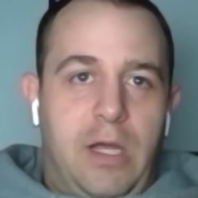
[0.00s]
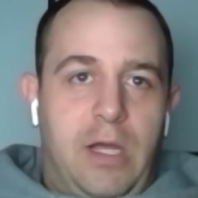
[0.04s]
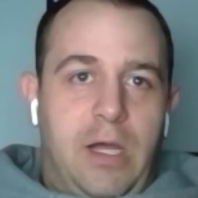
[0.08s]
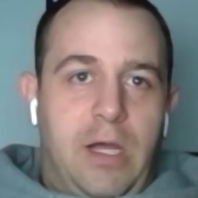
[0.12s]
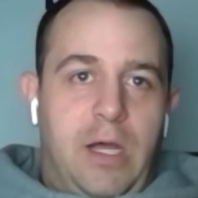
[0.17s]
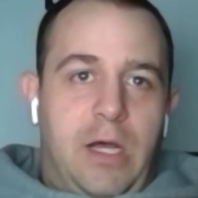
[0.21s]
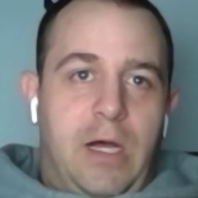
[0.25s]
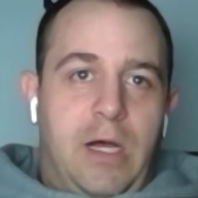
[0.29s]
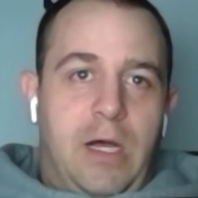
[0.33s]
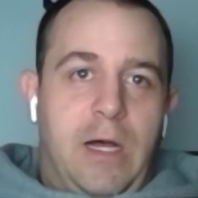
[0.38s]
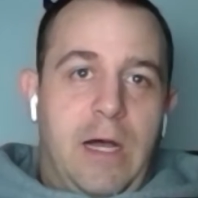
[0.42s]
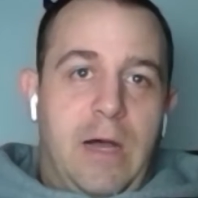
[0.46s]

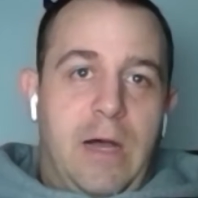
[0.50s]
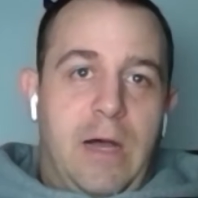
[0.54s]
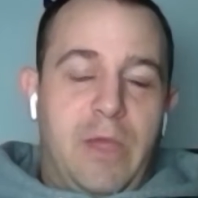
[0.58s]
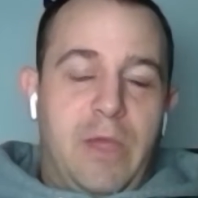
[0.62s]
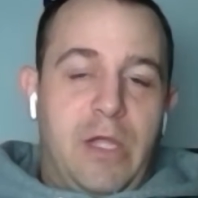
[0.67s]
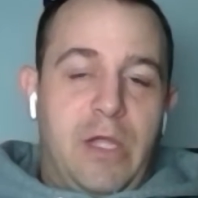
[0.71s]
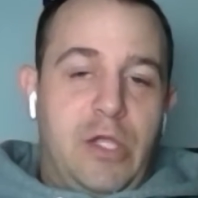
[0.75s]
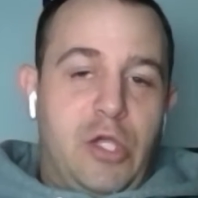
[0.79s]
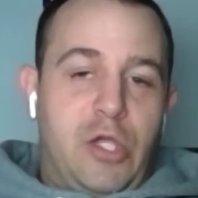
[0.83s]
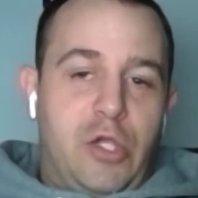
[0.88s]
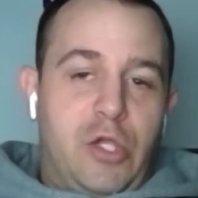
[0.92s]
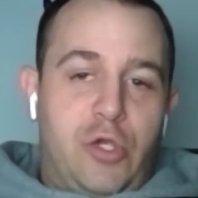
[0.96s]

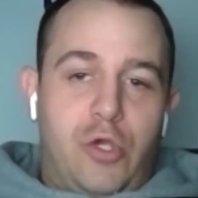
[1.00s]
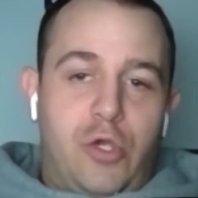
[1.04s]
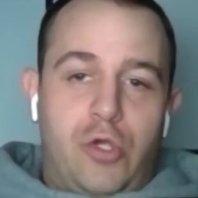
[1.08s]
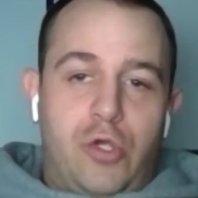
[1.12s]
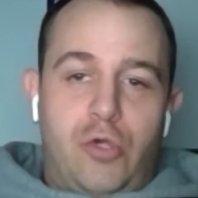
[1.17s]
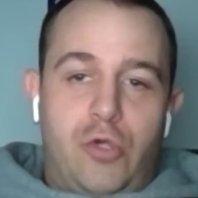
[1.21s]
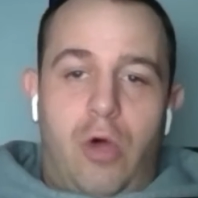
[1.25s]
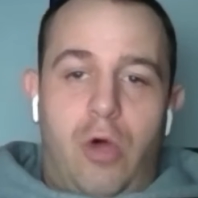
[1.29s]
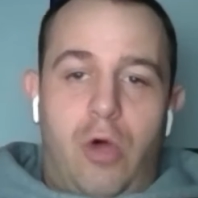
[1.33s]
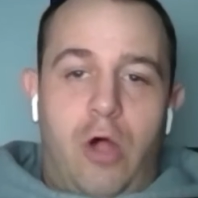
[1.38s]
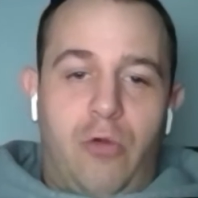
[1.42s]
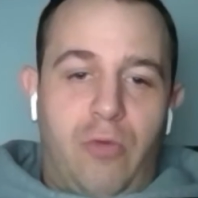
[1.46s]
And
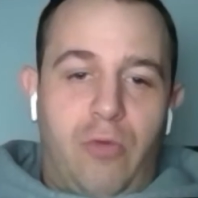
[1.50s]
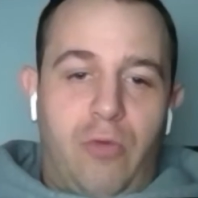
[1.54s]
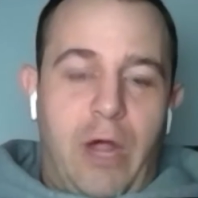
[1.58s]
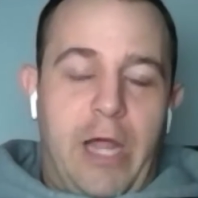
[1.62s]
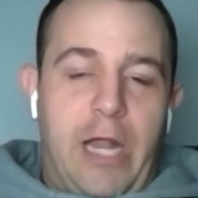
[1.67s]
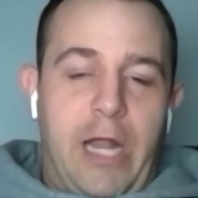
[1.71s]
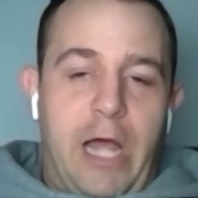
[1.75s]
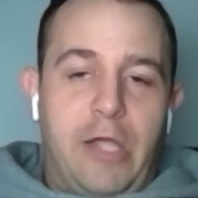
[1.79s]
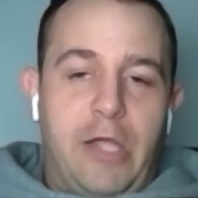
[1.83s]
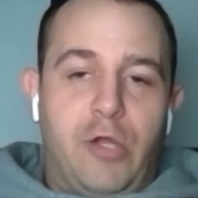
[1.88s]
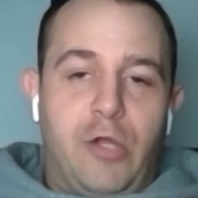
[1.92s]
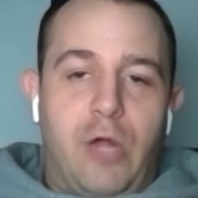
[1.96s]
you are right.
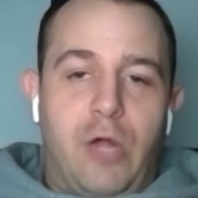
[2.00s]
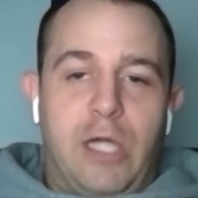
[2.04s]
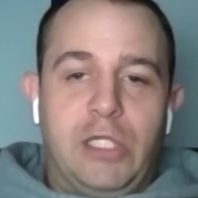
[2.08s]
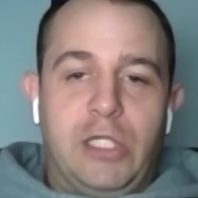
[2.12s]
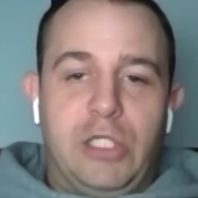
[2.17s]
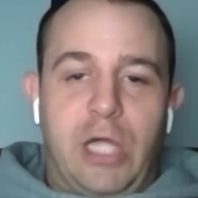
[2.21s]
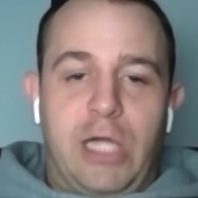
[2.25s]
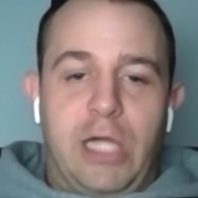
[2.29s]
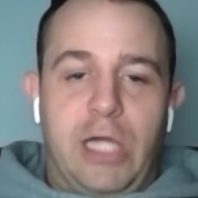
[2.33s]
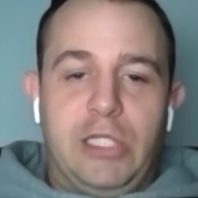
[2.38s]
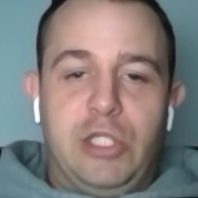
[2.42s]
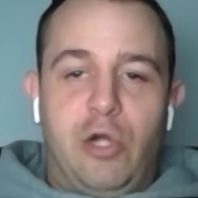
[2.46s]

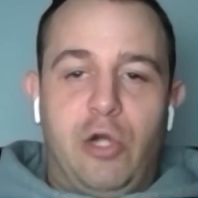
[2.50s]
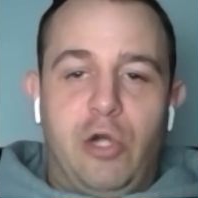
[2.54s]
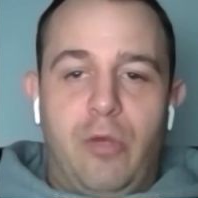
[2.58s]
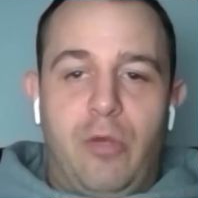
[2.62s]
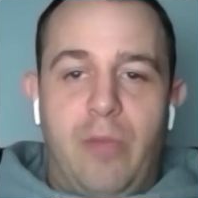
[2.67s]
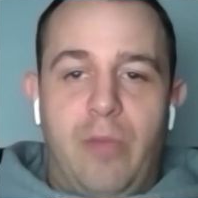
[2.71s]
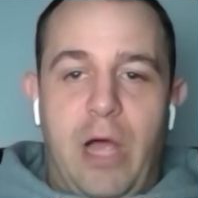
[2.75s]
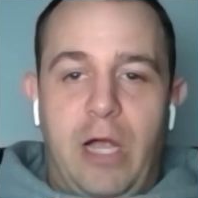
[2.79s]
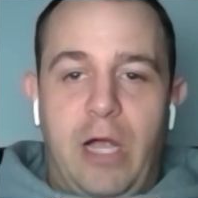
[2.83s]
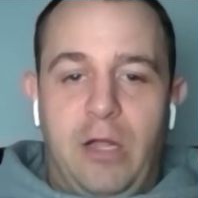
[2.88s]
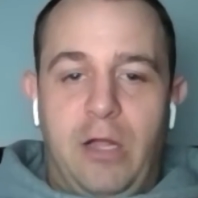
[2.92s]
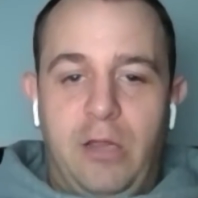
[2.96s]
I joke
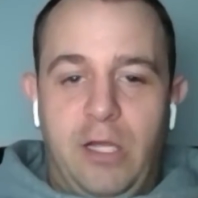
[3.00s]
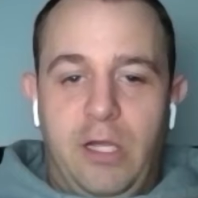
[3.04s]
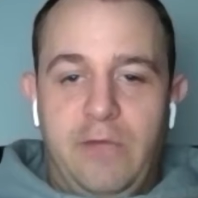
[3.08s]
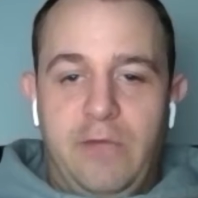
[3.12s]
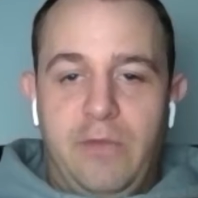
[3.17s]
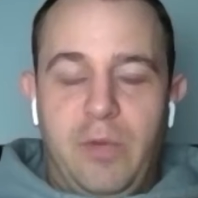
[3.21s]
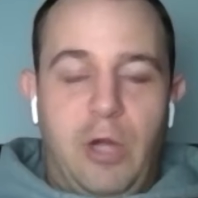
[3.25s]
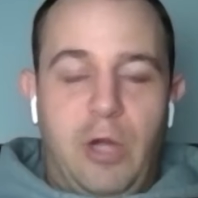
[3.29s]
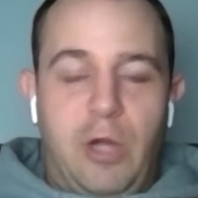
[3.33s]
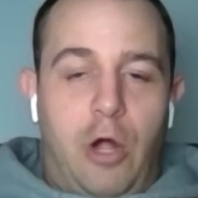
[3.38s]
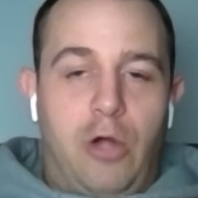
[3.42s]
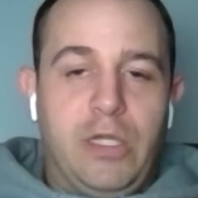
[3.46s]
about Cleveland,
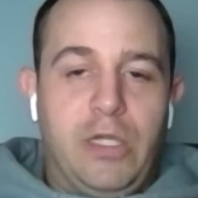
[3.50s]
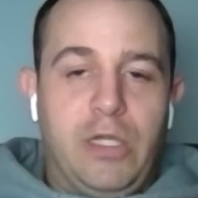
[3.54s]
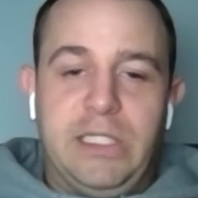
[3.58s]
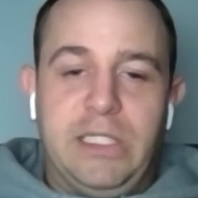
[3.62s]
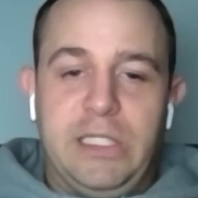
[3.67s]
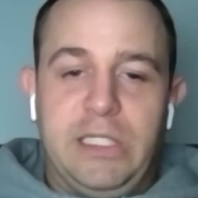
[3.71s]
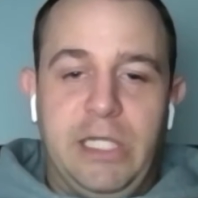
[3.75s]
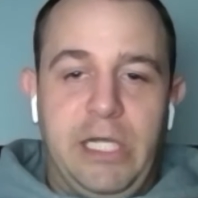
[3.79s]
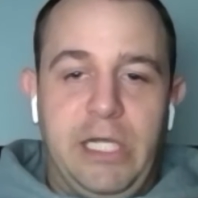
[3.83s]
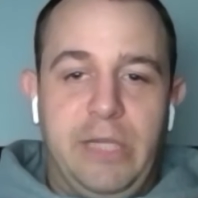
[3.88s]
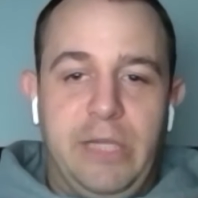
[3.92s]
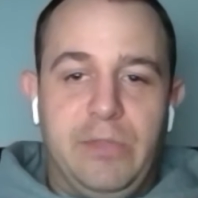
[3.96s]
but all these
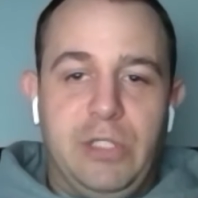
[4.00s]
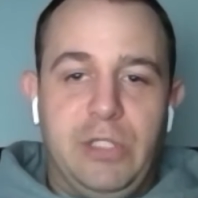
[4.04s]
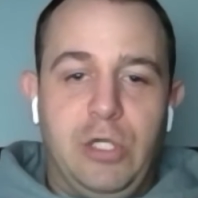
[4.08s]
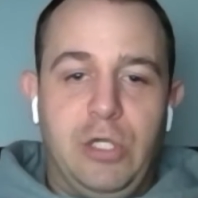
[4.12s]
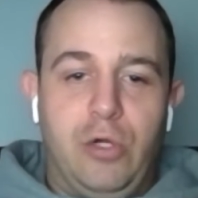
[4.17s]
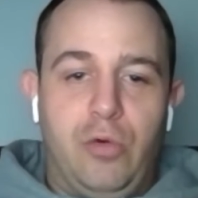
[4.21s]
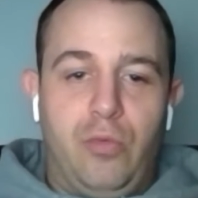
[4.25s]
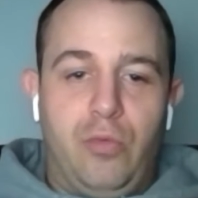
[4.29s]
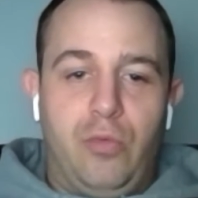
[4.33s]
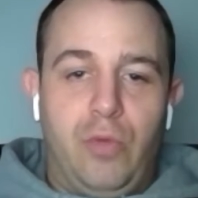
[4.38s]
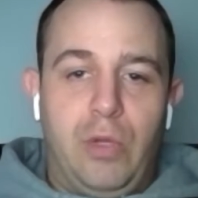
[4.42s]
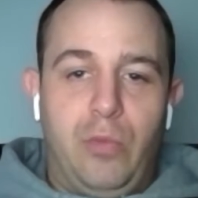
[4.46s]
teams, you
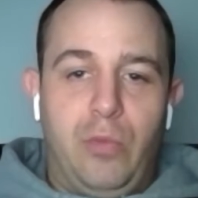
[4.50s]
know,